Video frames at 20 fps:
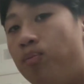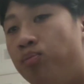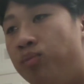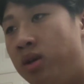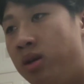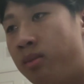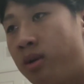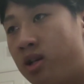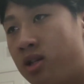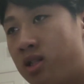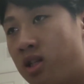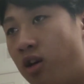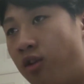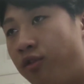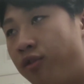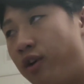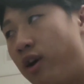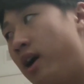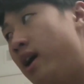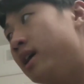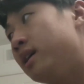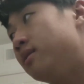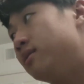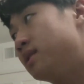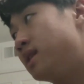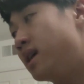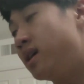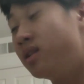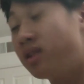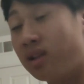Me, myself, I
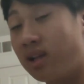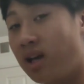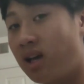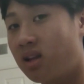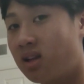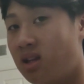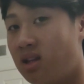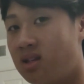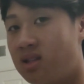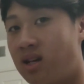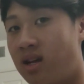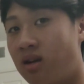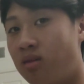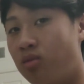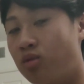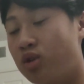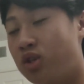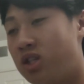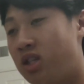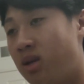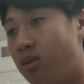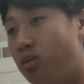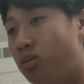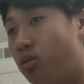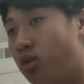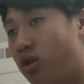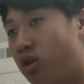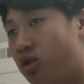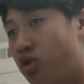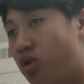tend to like things that are more stable,
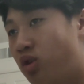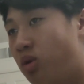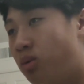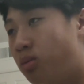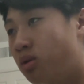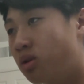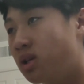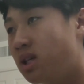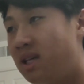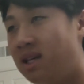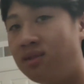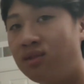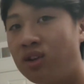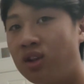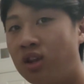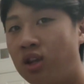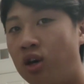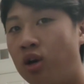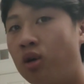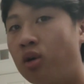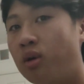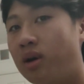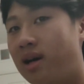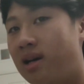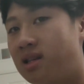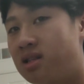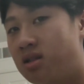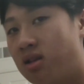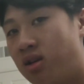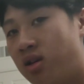more controllable, even though I
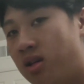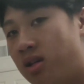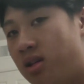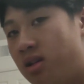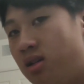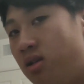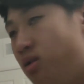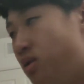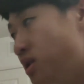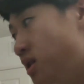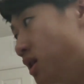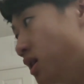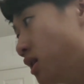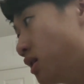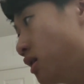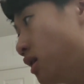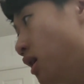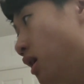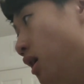started using